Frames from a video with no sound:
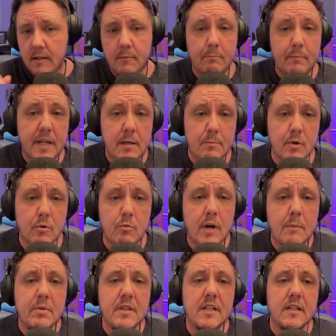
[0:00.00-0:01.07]
paper
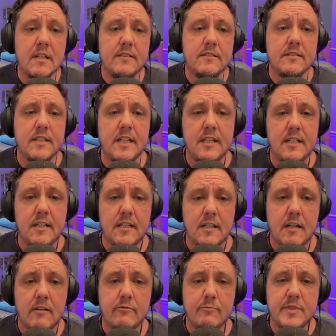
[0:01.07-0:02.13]
replicas
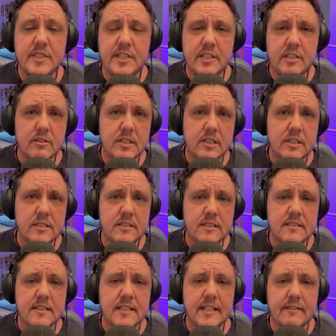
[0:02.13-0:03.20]
of material goods
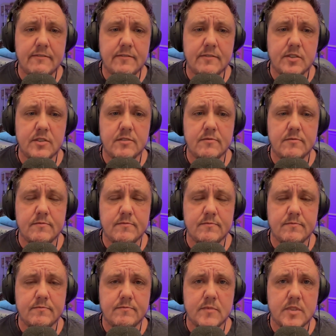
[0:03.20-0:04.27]
as gifts
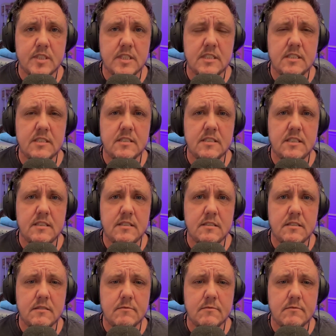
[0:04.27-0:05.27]
to the deceased.